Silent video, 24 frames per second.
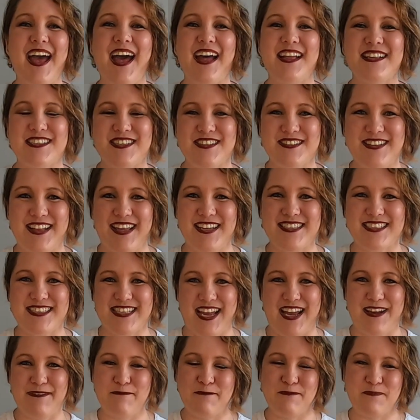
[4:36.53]
Until next
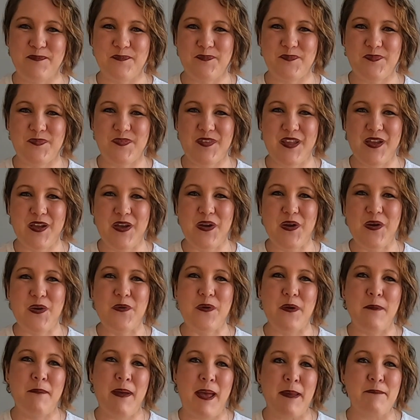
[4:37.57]
time,
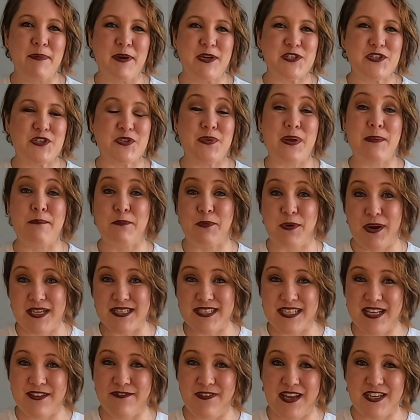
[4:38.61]
remember to
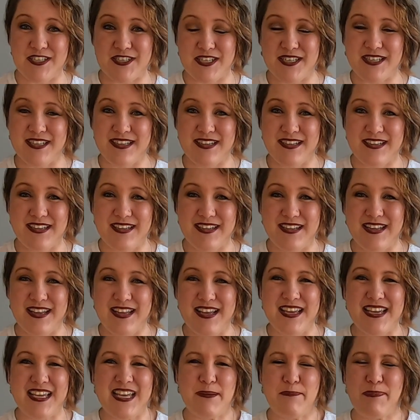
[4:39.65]
embrace
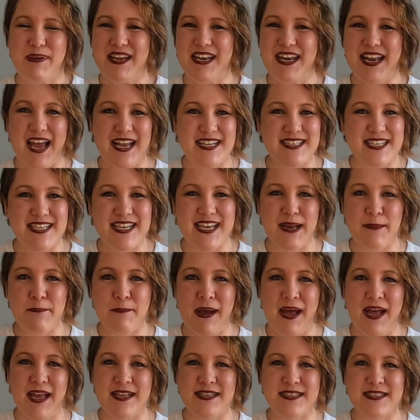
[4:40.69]
innovation, keep igniting young
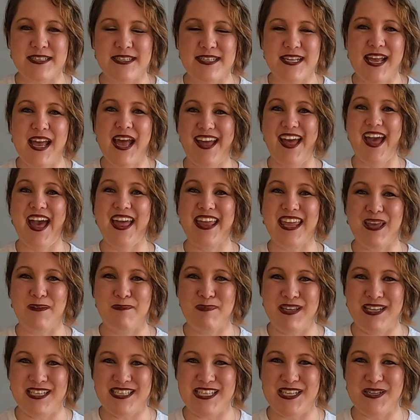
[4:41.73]
minds, and
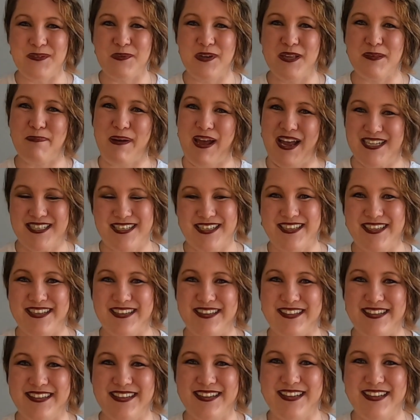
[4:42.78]
keep teaching with passion.